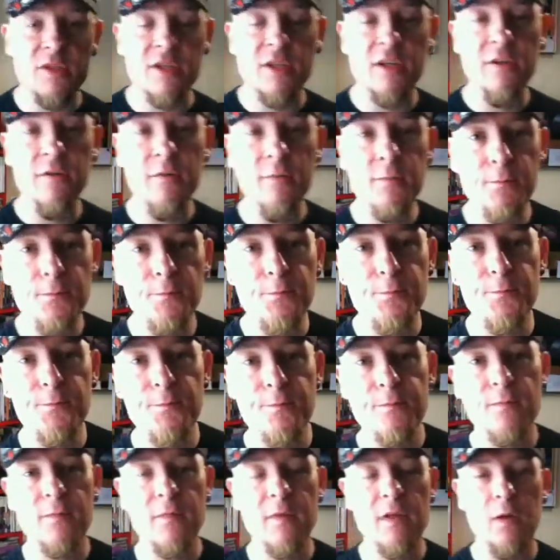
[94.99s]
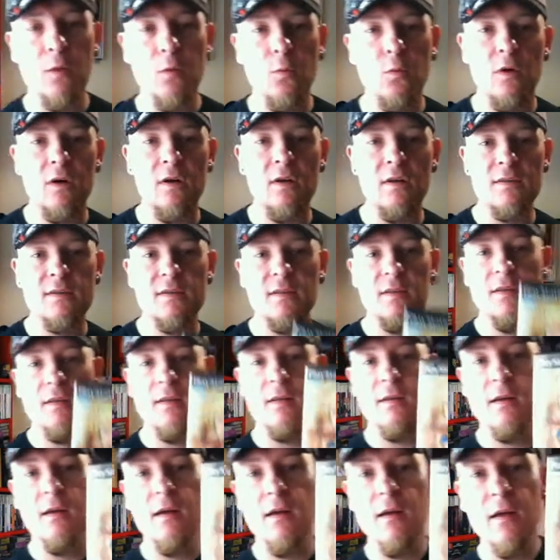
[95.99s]
2 was
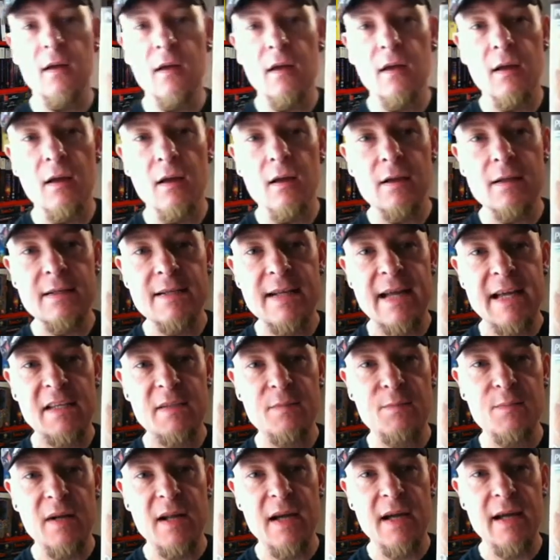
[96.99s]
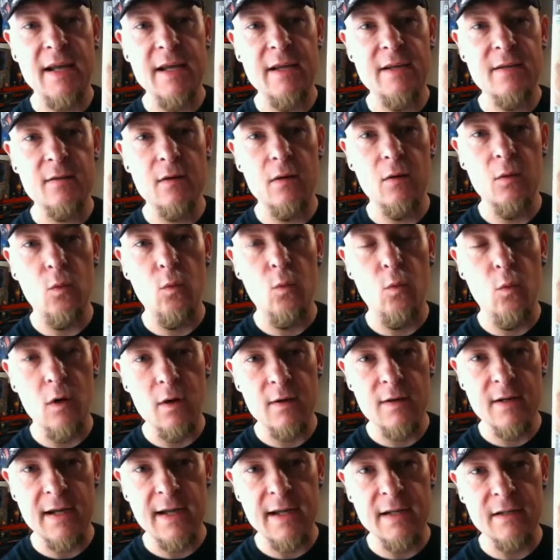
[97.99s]
Last Blade
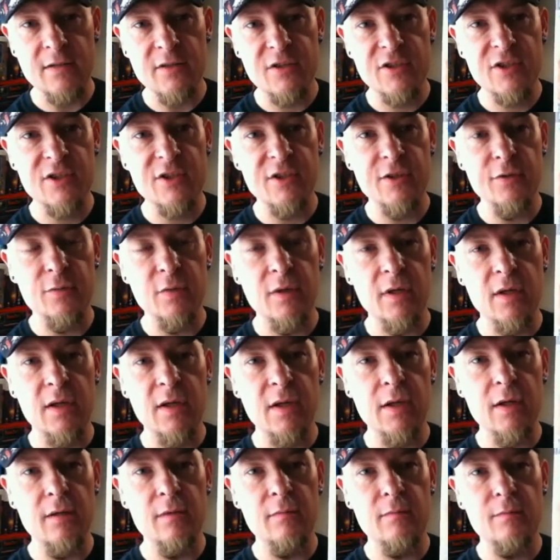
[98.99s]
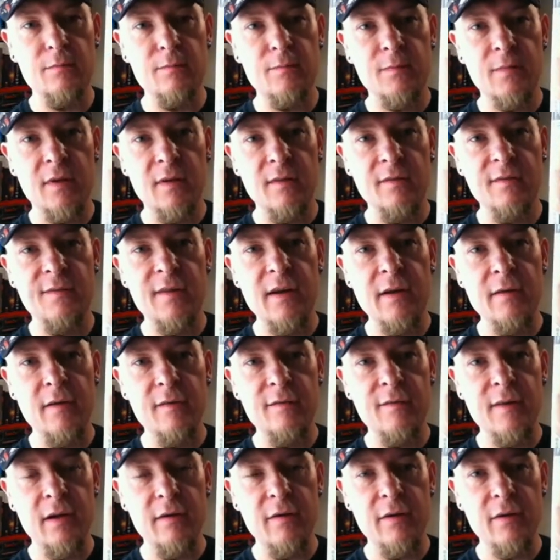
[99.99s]
1 and 2. Very,
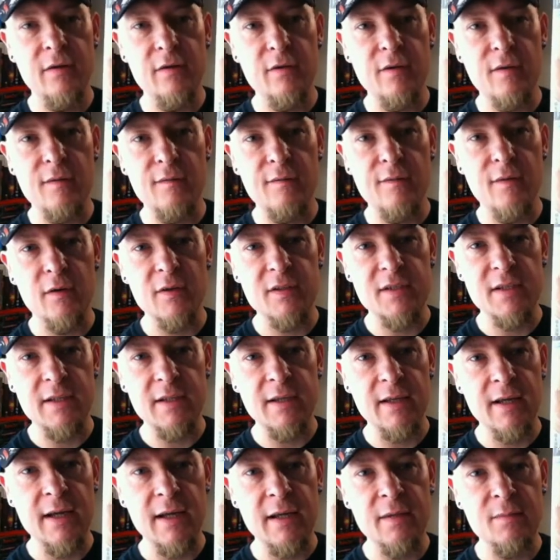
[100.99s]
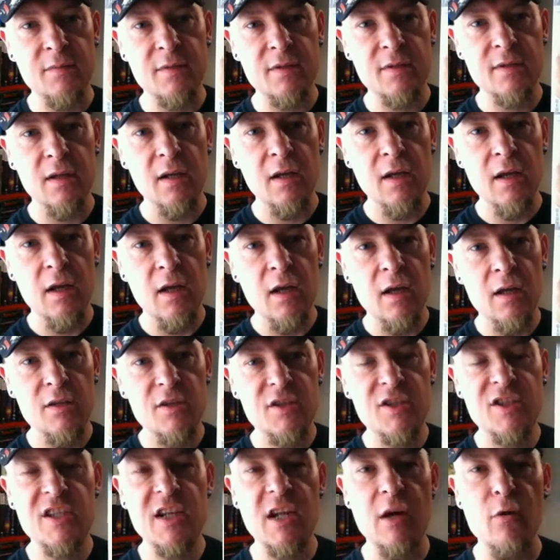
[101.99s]
very good fighting games.
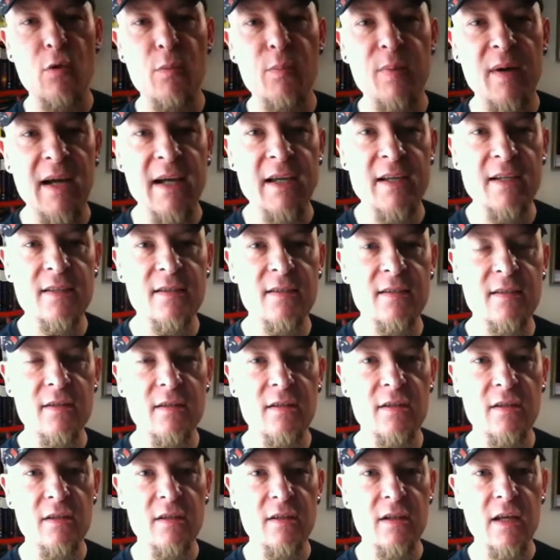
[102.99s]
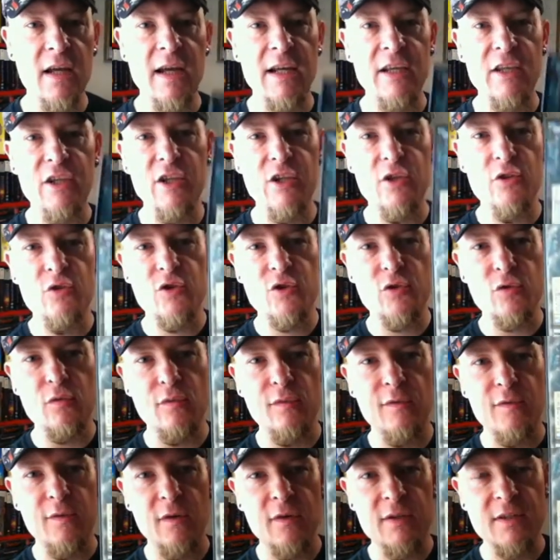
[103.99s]
Slower paced than a usual
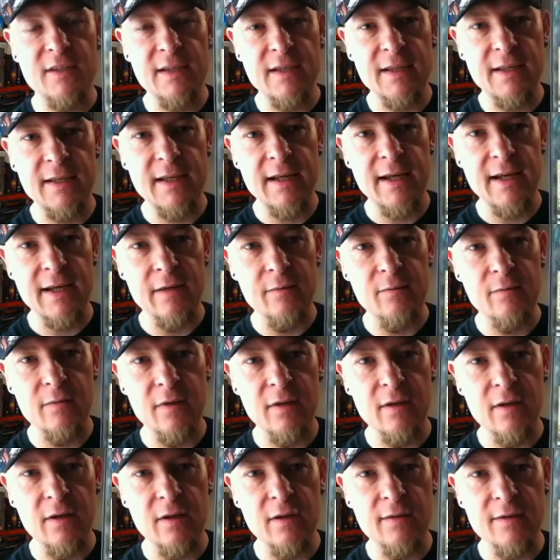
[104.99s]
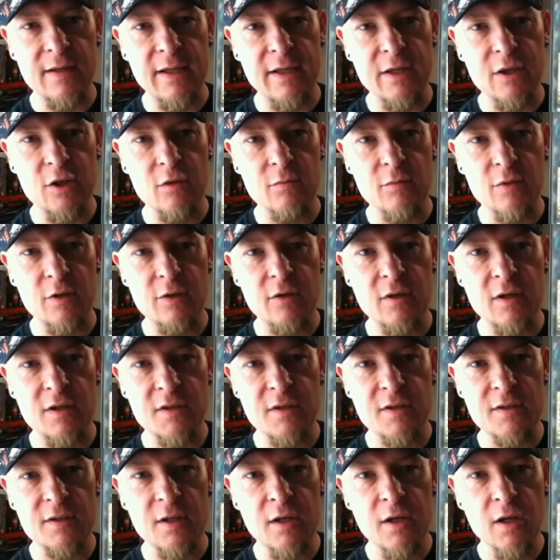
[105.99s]
fighting game that you come
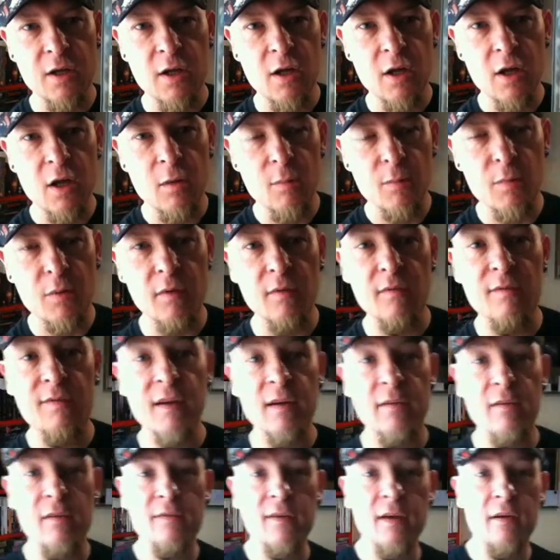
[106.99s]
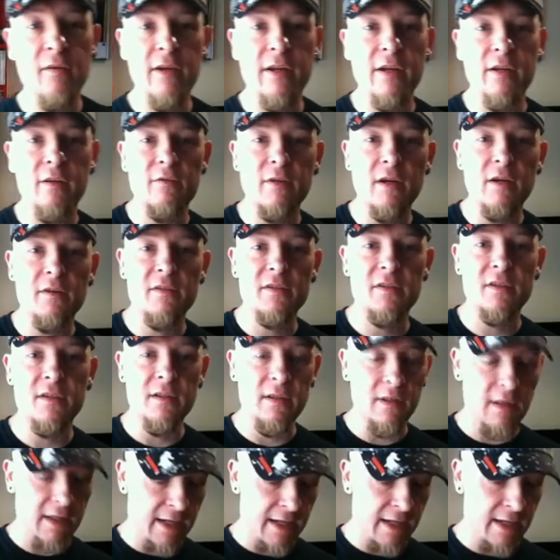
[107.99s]
across, but very, very
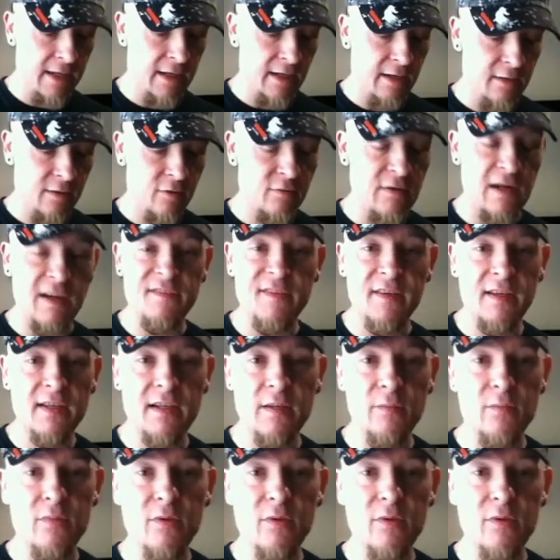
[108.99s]
engrossing. Graphically